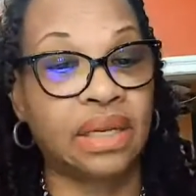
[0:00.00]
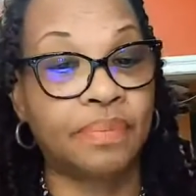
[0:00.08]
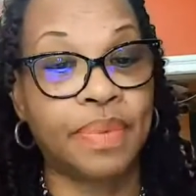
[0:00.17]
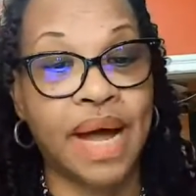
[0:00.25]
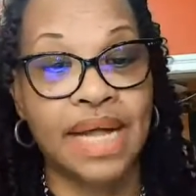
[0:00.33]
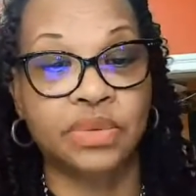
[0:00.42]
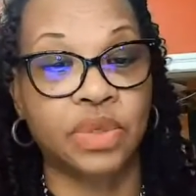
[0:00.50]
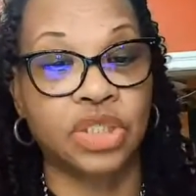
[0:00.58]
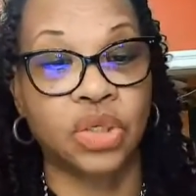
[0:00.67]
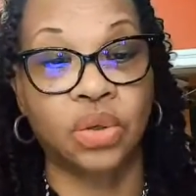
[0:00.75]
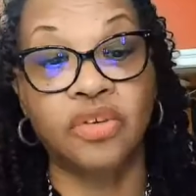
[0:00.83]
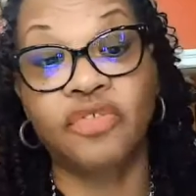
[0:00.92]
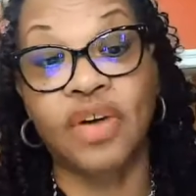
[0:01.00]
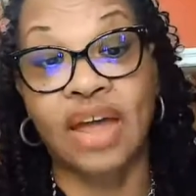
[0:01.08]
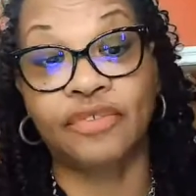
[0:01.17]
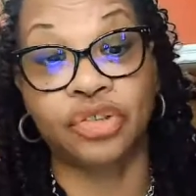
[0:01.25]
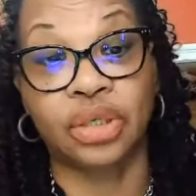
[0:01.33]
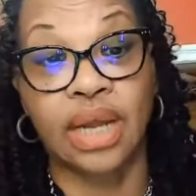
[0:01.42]
the deposit was only
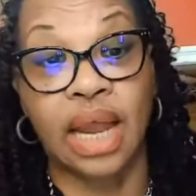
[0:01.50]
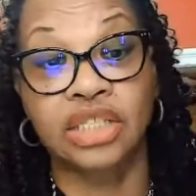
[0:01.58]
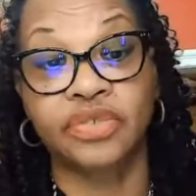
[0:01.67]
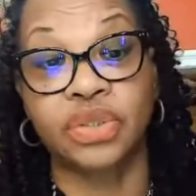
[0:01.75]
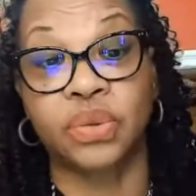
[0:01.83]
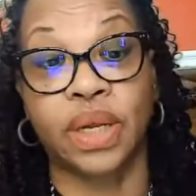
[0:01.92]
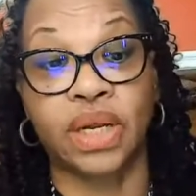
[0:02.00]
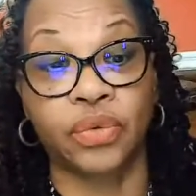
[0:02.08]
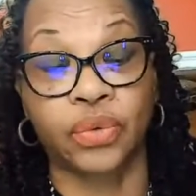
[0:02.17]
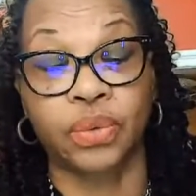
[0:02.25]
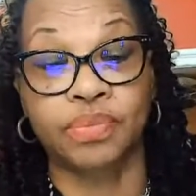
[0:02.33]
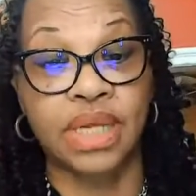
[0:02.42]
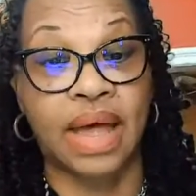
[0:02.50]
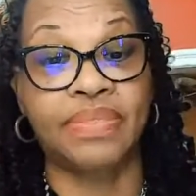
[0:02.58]
$500 for 20 rooms.